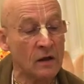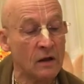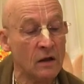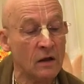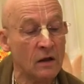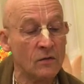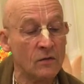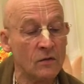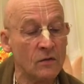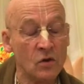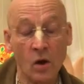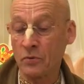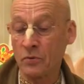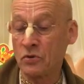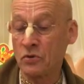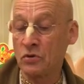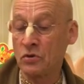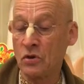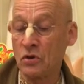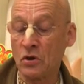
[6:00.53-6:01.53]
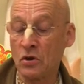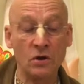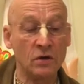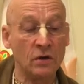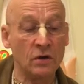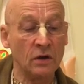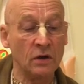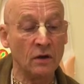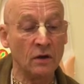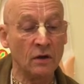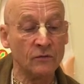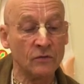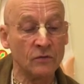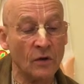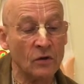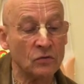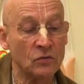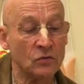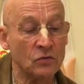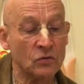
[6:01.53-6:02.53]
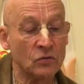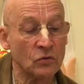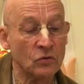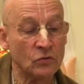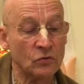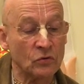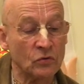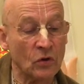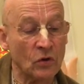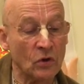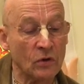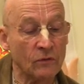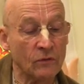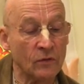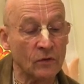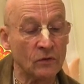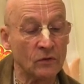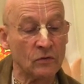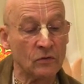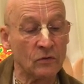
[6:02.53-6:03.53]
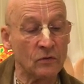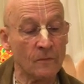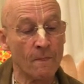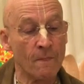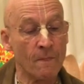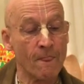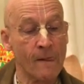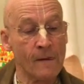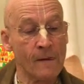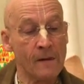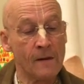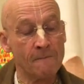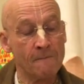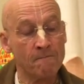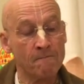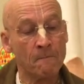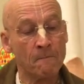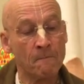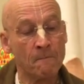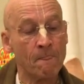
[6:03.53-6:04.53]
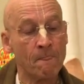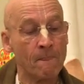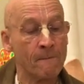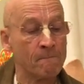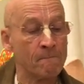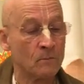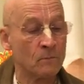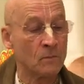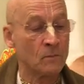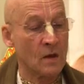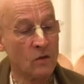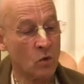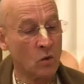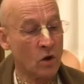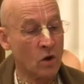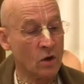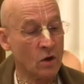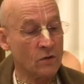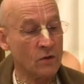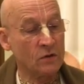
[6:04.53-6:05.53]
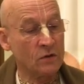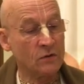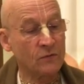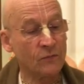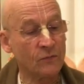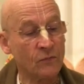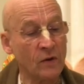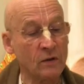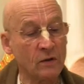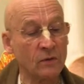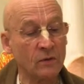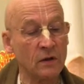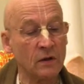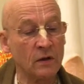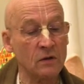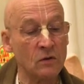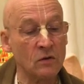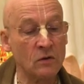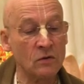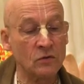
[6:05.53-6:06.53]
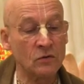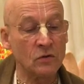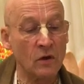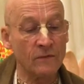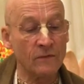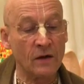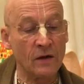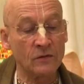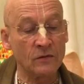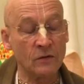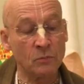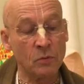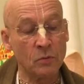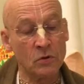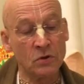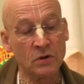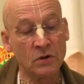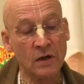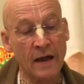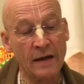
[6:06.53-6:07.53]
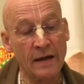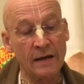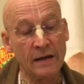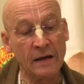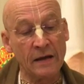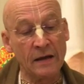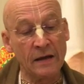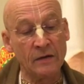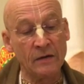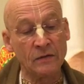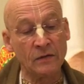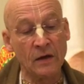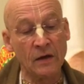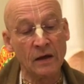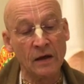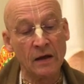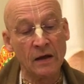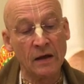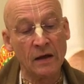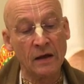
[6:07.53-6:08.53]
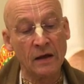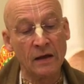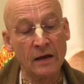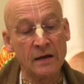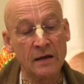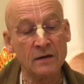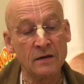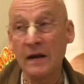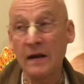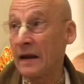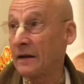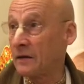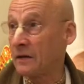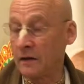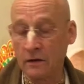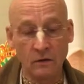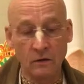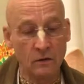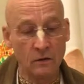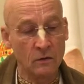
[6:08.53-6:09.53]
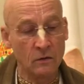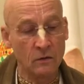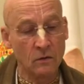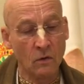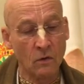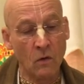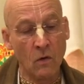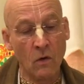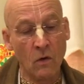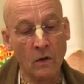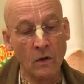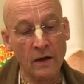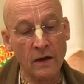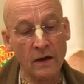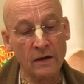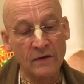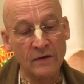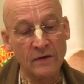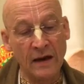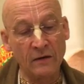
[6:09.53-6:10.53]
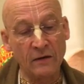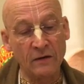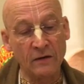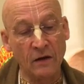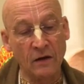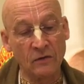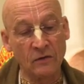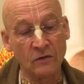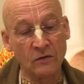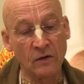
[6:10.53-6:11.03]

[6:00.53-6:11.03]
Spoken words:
the opportunity of devotional service. Another word that is frequently used on Vyasa Puja Day is indebted or indebtedness.